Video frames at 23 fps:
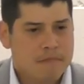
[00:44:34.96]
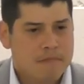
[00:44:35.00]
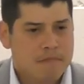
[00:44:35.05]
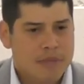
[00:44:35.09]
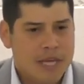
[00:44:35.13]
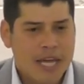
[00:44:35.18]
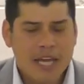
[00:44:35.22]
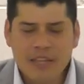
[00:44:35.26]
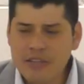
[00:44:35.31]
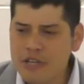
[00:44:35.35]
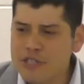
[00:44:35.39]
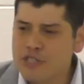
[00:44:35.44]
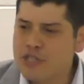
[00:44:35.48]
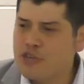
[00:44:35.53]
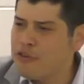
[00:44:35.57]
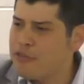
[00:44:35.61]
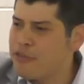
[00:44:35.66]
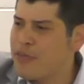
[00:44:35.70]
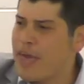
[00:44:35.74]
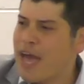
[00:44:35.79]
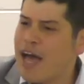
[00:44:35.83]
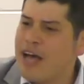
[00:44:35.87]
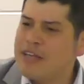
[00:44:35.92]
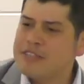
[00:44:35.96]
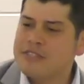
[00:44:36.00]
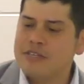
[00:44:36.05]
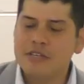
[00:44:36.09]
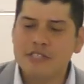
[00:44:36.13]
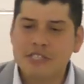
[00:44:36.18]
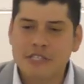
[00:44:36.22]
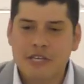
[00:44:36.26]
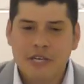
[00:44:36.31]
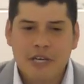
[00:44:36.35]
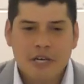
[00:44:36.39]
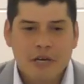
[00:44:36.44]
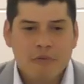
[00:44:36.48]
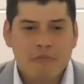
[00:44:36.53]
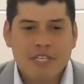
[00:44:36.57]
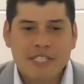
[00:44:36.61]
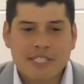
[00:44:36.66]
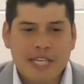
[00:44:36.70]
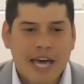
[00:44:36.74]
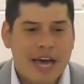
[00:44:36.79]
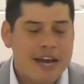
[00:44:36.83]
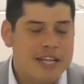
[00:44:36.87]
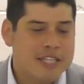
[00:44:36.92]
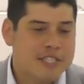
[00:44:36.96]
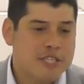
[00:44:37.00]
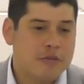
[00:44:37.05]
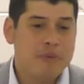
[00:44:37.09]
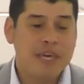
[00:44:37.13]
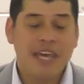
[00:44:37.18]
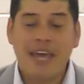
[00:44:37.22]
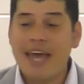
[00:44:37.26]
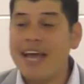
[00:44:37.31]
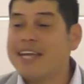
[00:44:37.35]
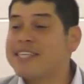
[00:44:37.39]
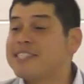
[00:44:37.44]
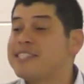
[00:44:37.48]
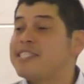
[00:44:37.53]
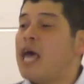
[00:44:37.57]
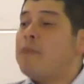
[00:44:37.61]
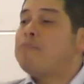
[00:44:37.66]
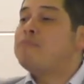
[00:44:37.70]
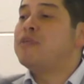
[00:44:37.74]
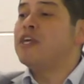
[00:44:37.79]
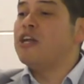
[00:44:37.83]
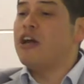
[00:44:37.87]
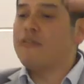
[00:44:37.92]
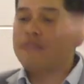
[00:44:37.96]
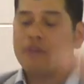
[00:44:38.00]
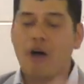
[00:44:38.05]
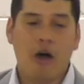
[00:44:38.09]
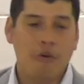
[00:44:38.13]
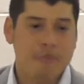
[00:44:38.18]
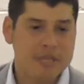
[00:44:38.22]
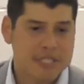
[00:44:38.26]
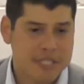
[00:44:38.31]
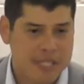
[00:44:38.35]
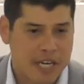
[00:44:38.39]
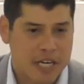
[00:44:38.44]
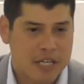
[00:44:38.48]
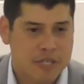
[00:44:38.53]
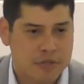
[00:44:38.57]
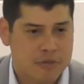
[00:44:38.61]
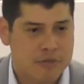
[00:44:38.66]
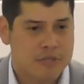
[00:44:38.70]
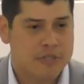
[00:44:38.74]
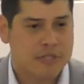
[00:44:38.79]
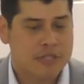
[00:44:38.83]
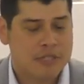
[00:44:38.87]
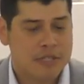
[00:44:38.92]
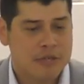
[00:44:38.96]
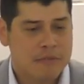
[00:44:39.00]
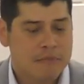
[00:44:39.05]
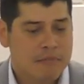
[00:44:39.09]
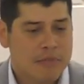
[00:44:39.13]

In the 2000s, we started to be accepting of the homosexuals.